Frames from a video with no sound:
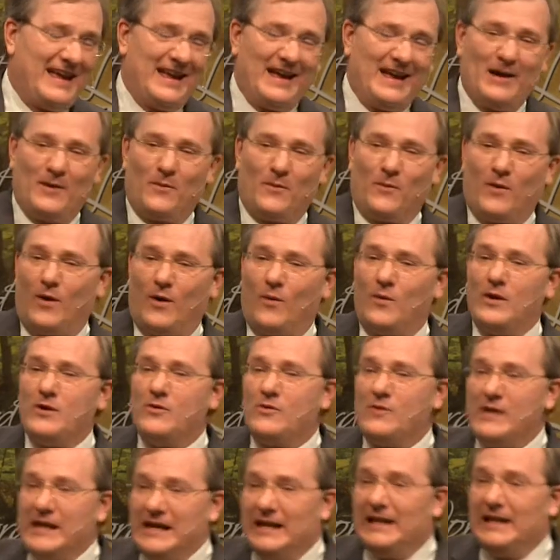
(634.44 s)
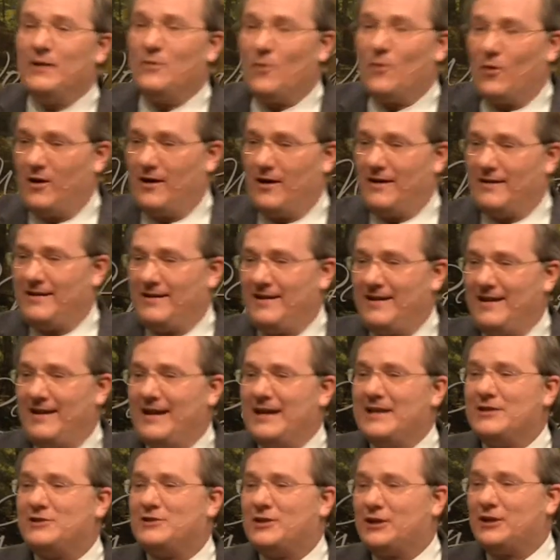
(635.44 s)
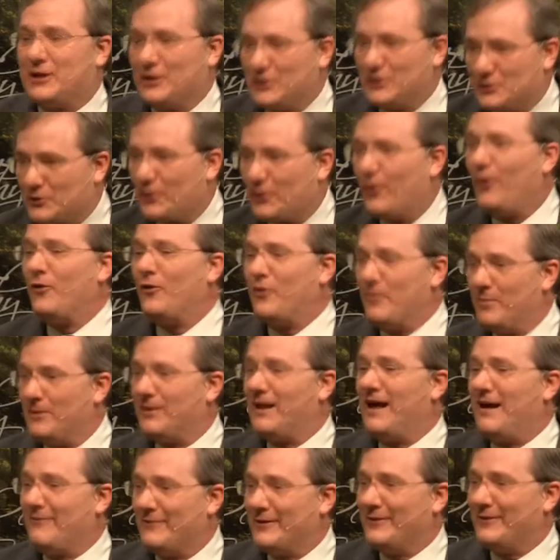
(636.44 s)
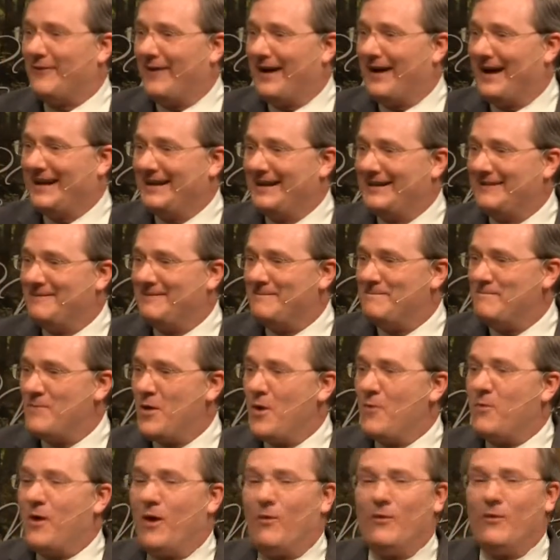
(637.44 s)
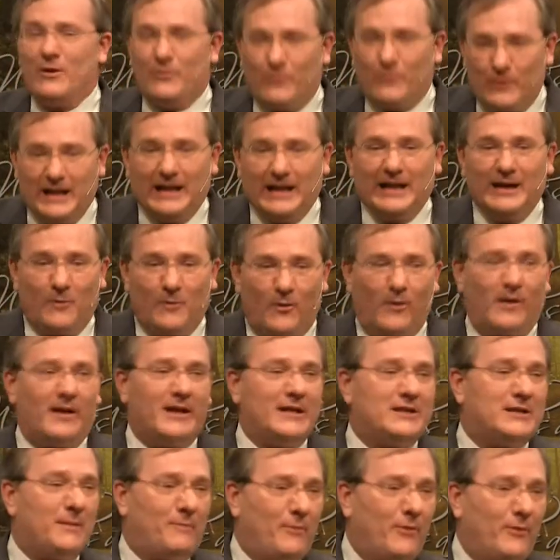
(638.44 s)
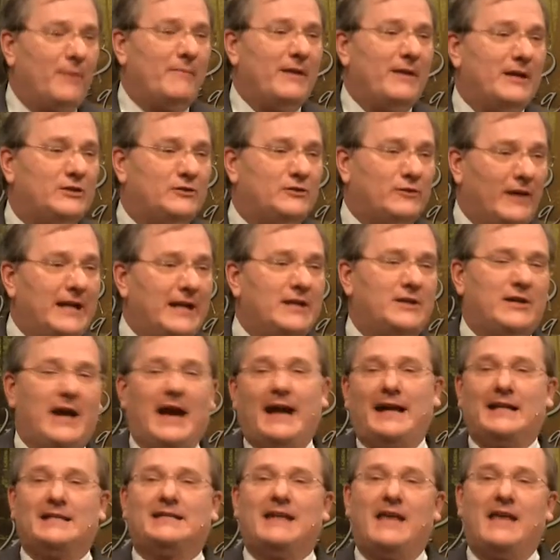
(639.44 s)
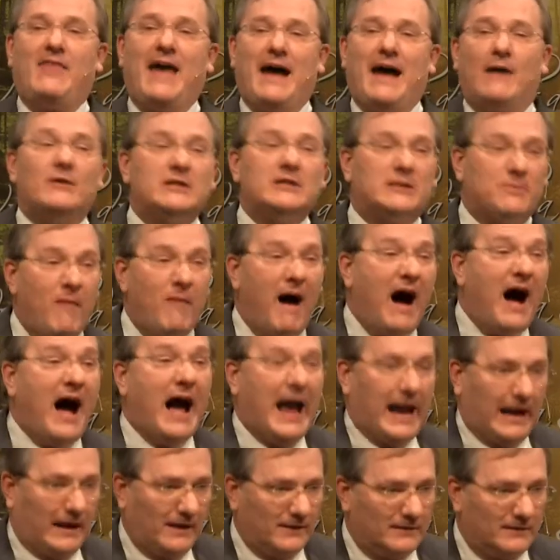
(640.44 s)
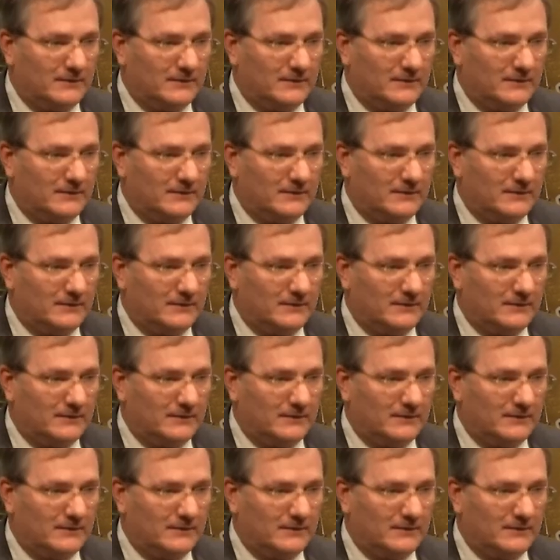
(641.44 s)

What we really want is to control the beloved, right? What we really want is to put him in a straitjacket and say, that one's mine.